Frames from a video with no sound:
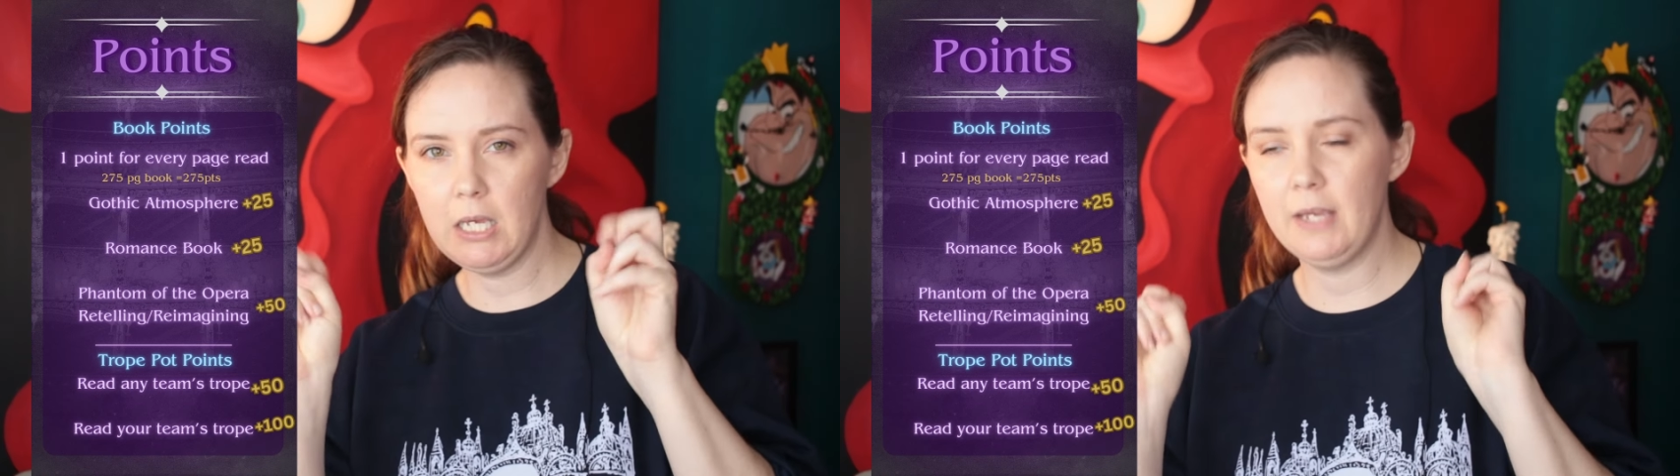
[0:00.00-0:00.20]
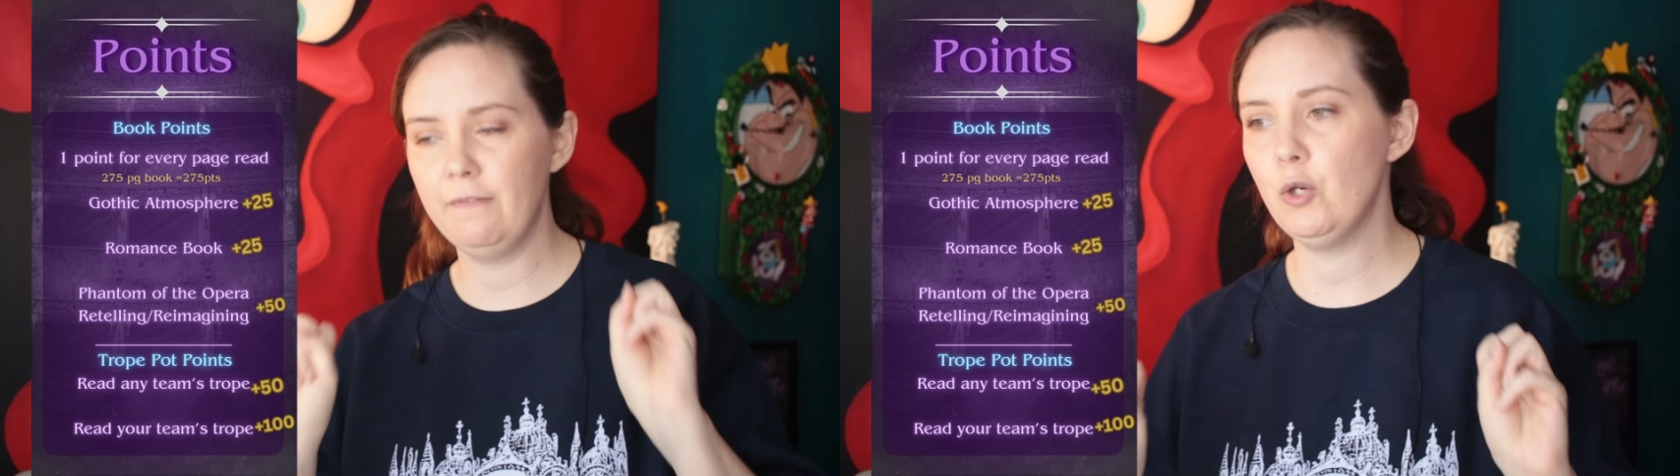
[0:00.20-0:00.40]

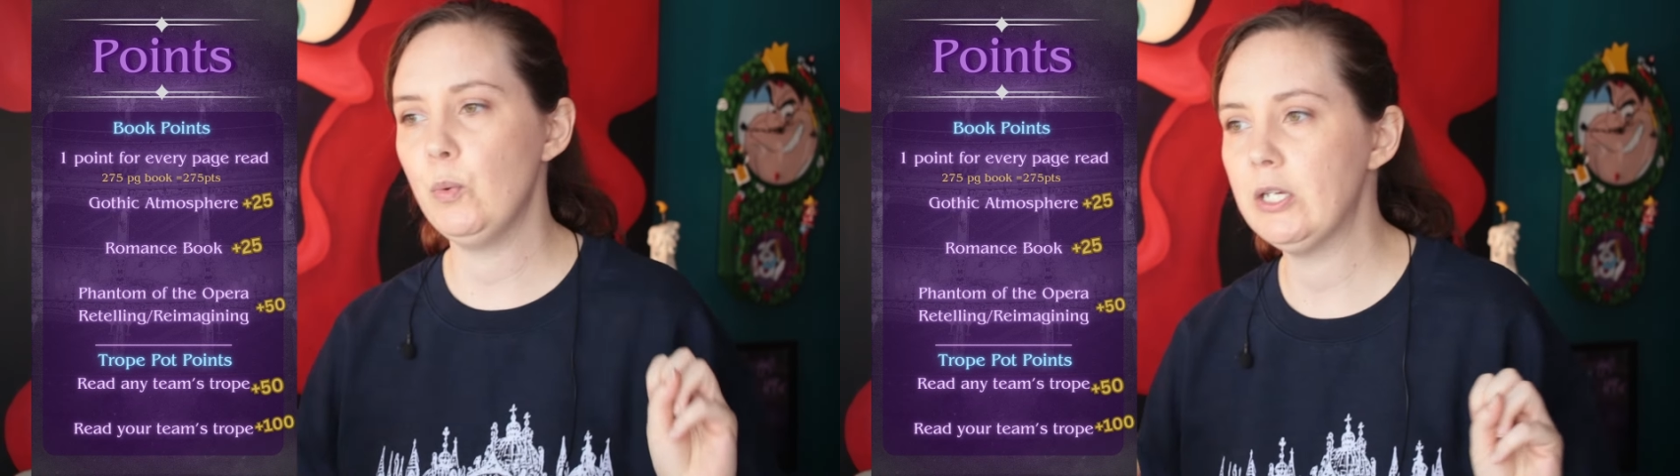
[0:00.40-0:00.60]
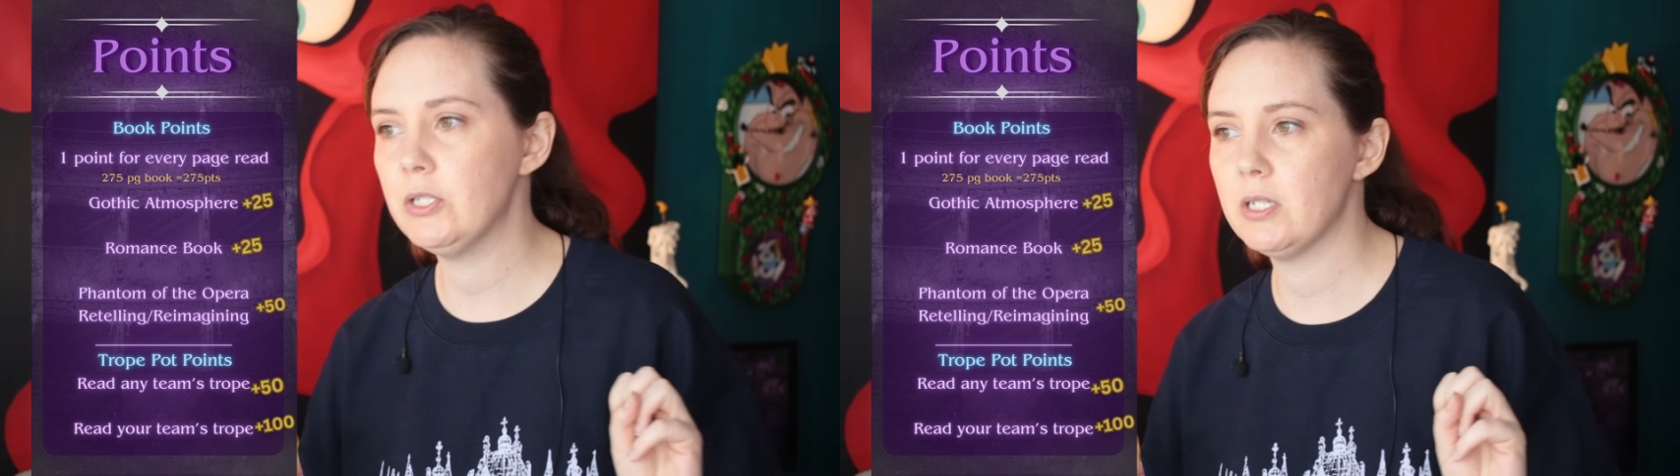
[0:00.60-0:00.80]
if you
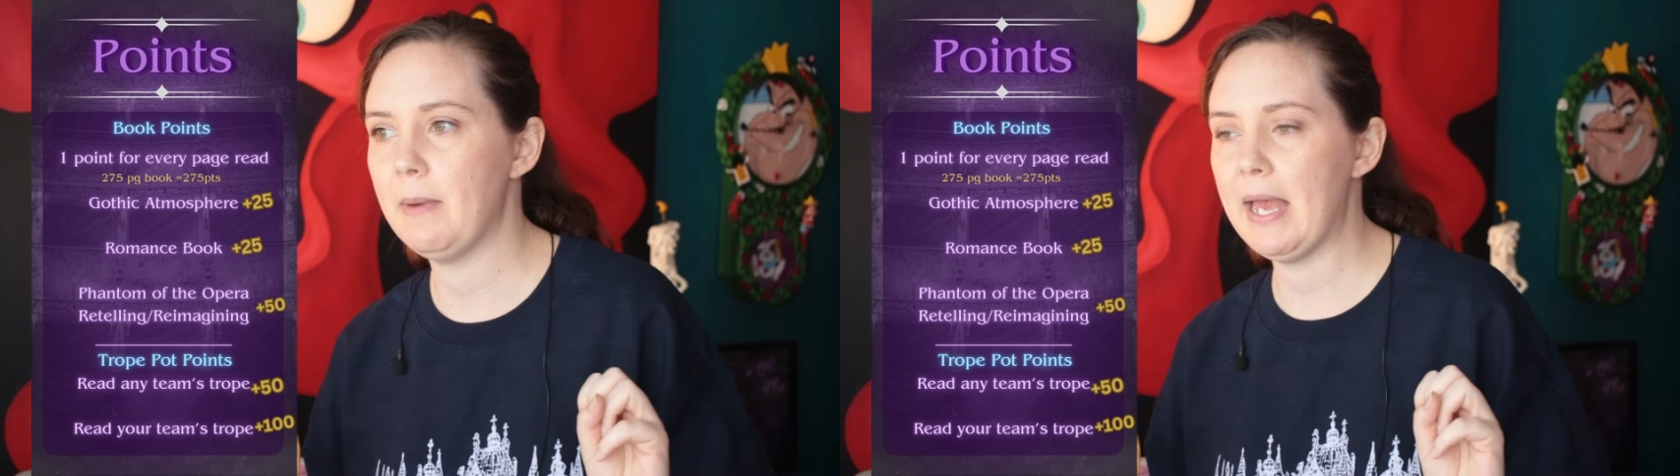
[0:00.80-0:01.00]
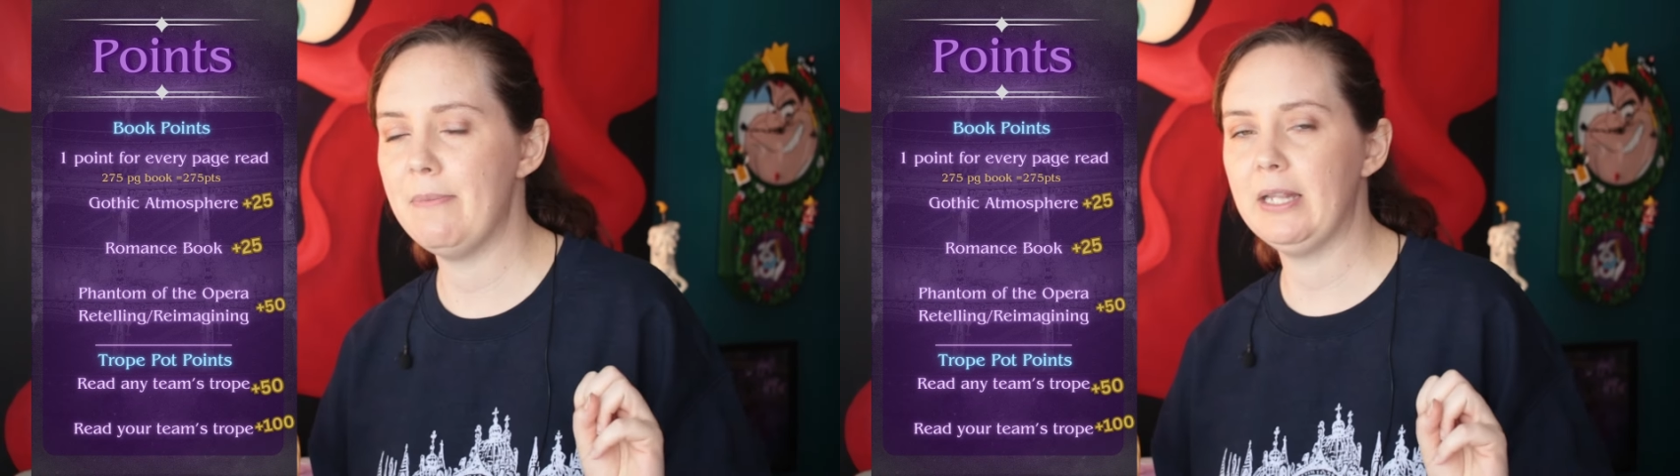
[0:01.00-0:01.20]
will, to
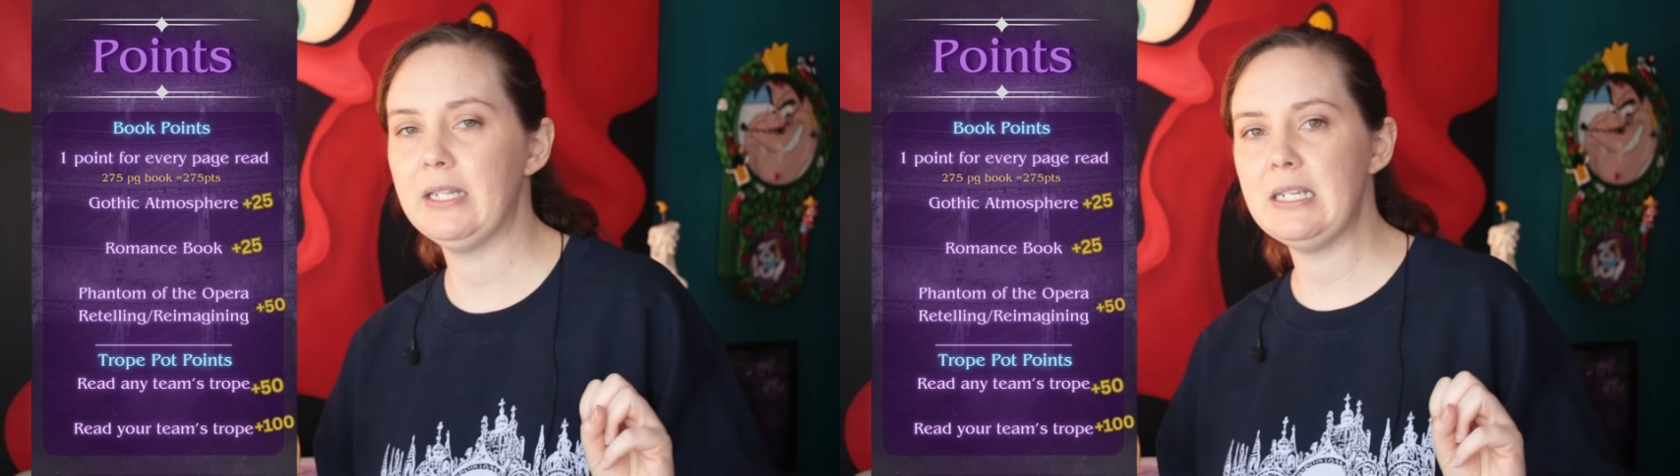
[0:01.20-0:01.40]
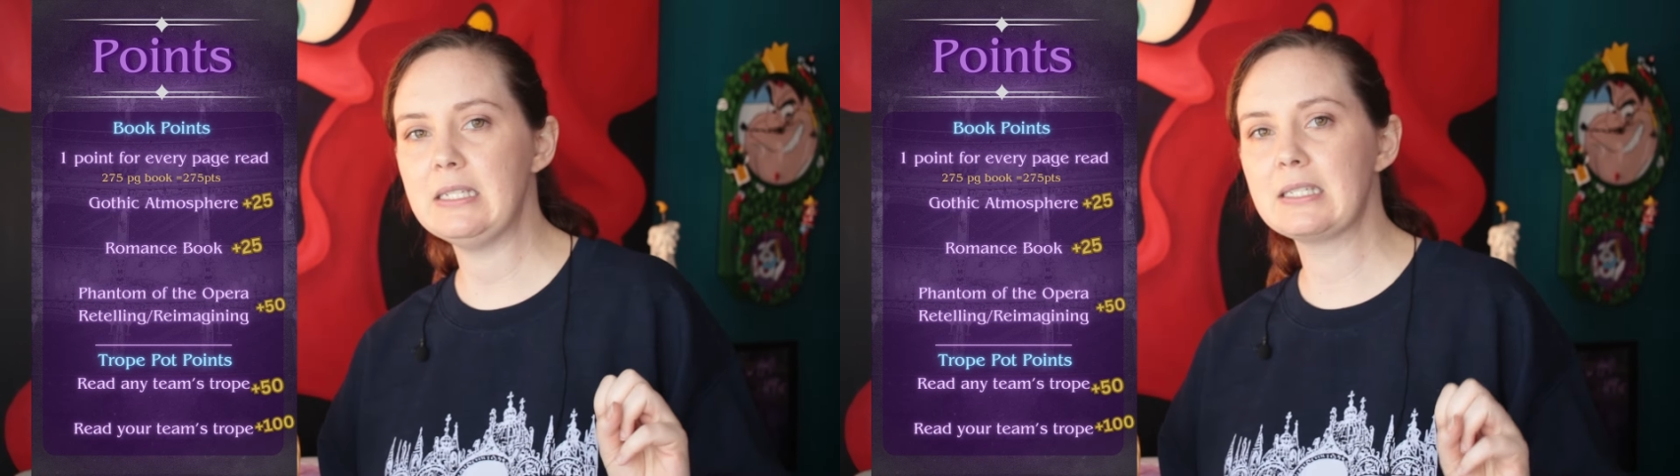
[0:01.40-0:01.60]
buy
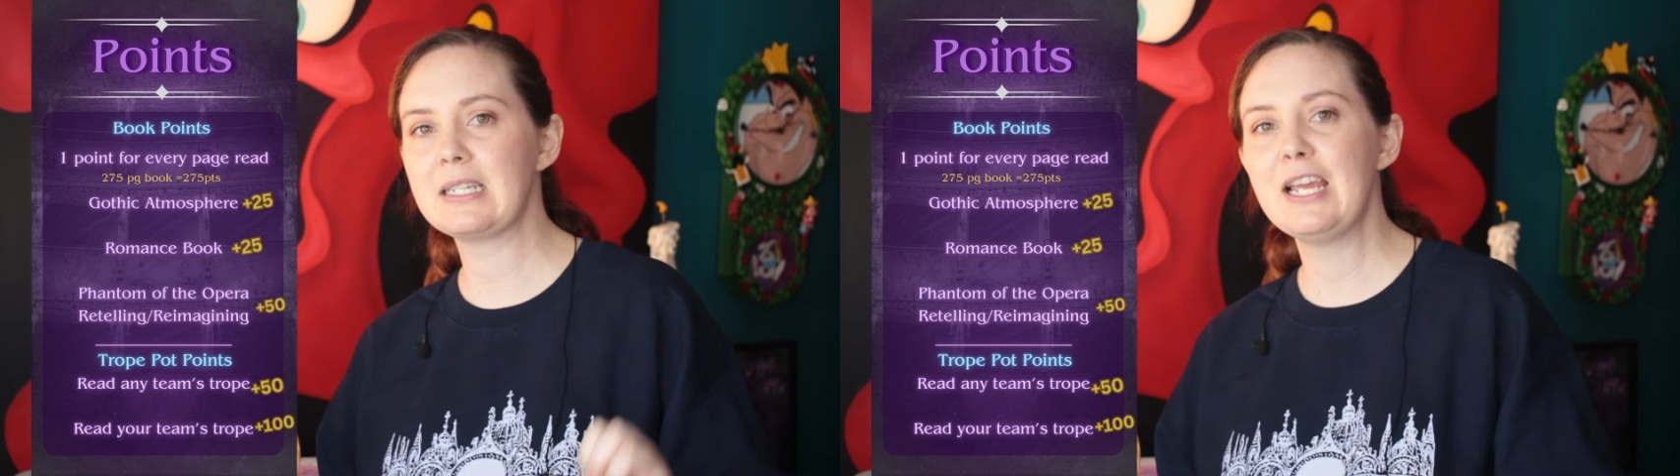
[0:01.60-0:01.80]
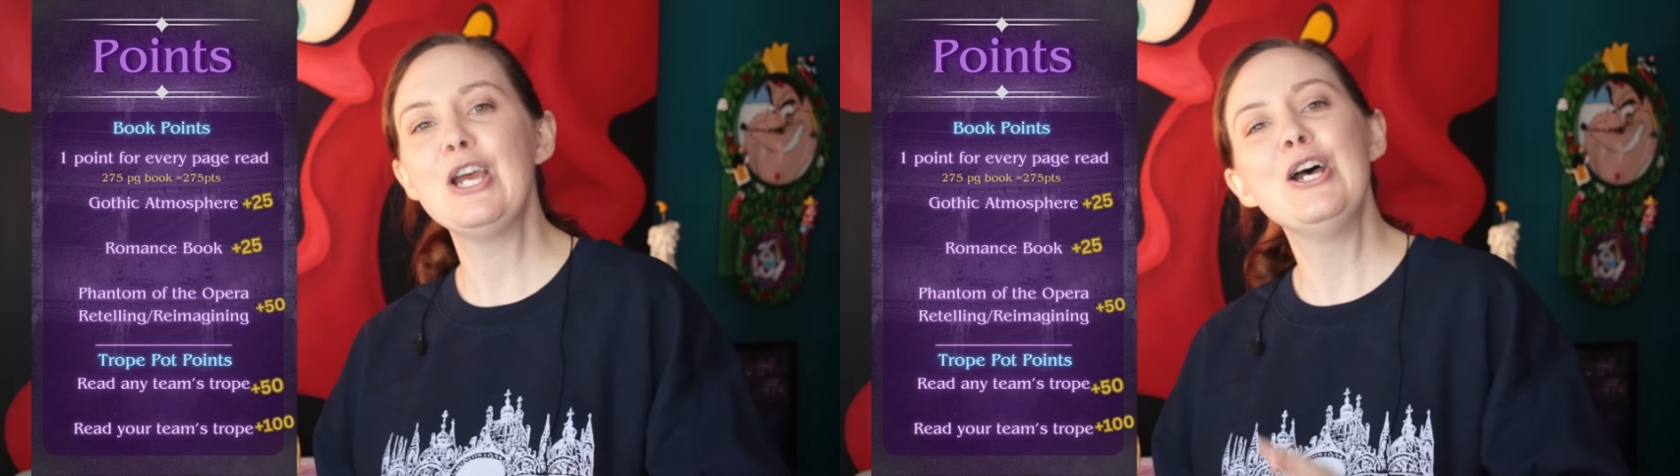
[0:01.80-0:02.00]
abilities.